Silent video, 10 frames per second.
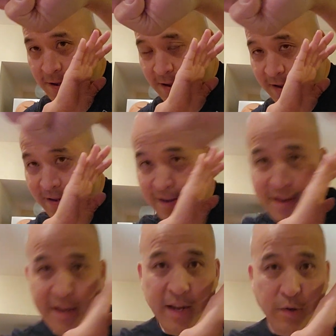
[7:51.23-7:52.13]
It
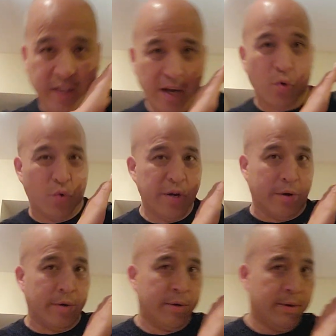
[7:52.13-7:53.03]
was kind of
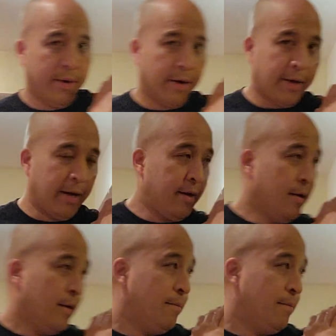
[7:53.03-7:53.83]
weird. Okay.